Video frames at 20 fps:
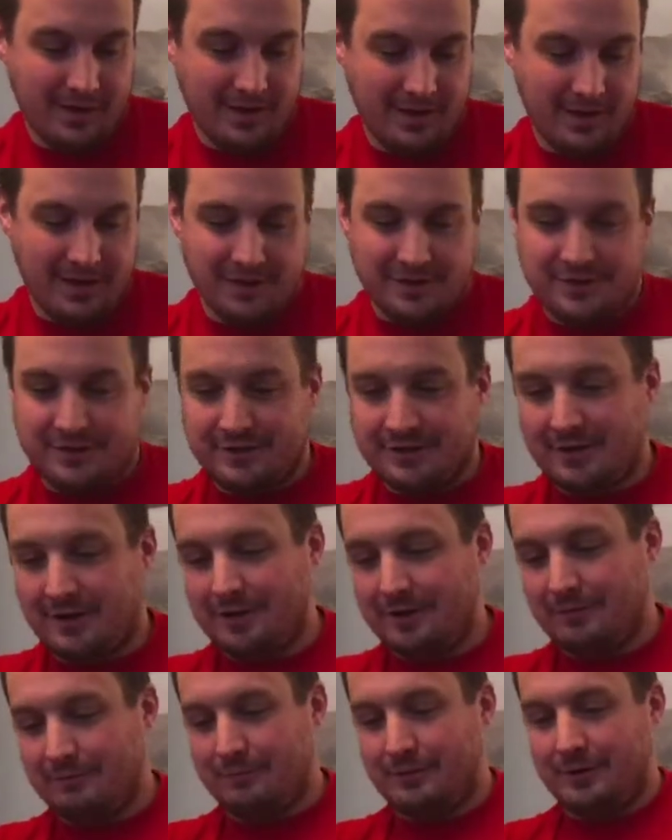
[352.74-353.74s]

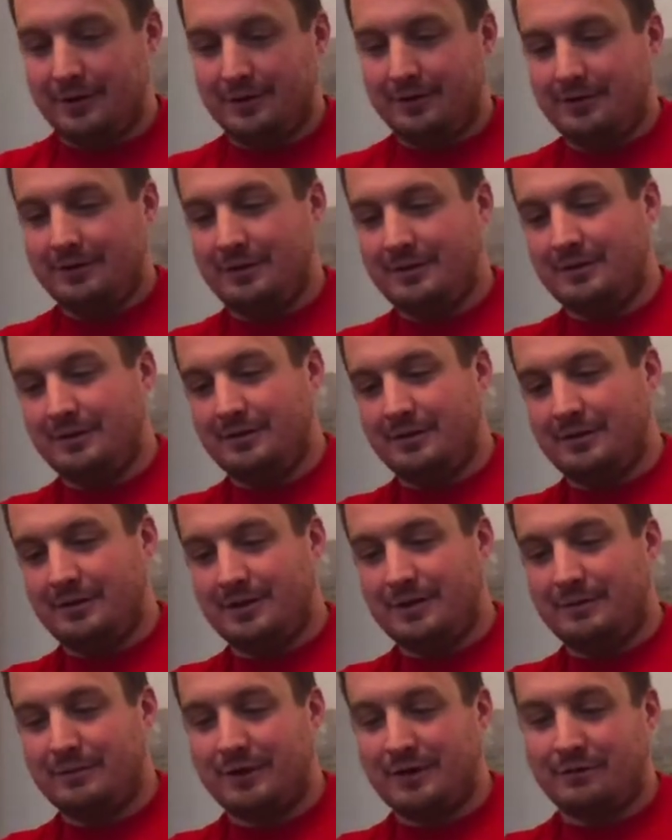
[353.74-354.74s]
start with the
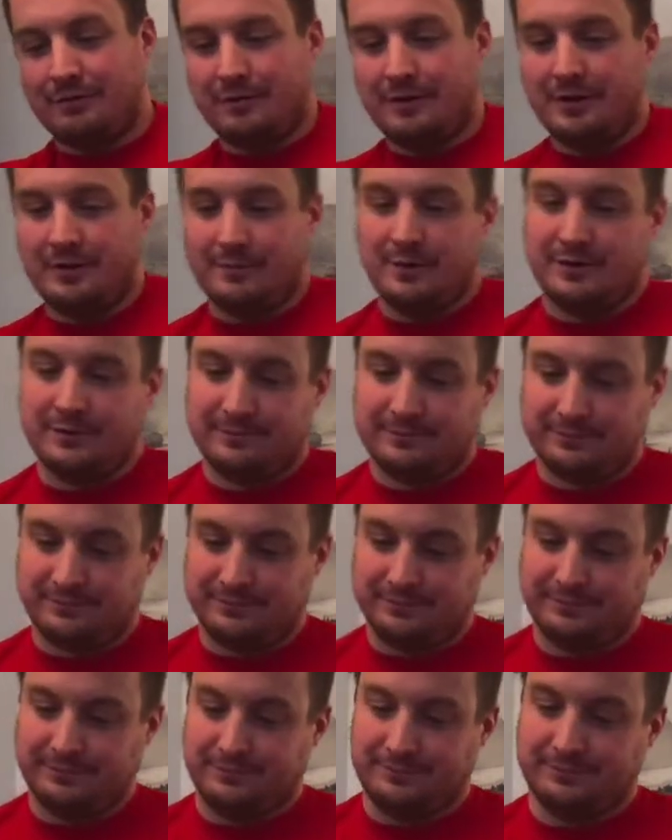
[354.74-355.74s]
McRib
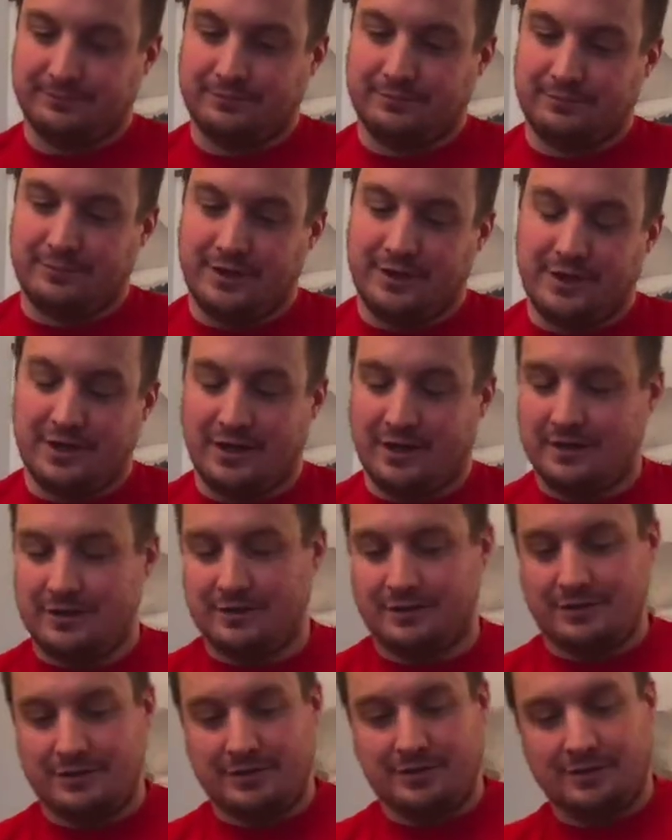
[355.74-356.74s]

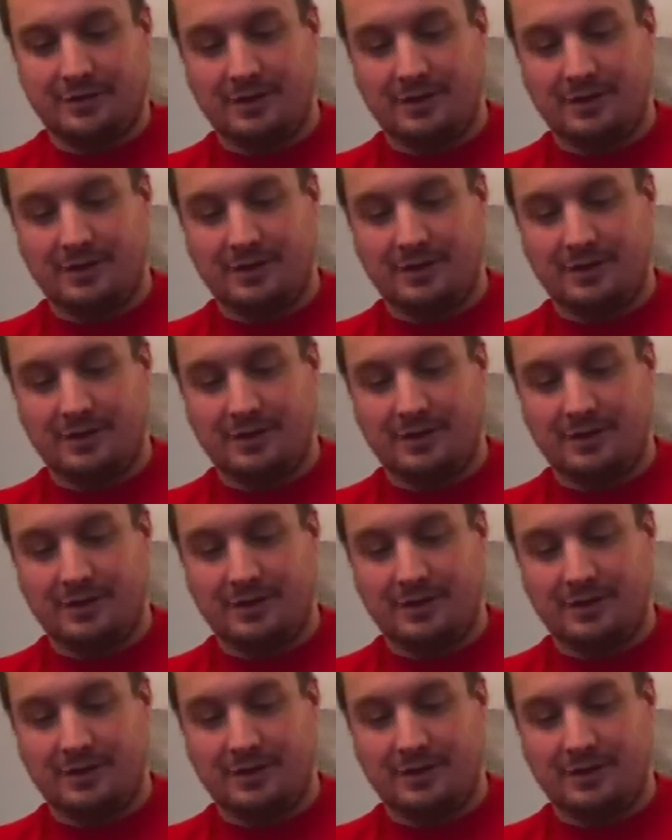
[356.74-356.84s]
because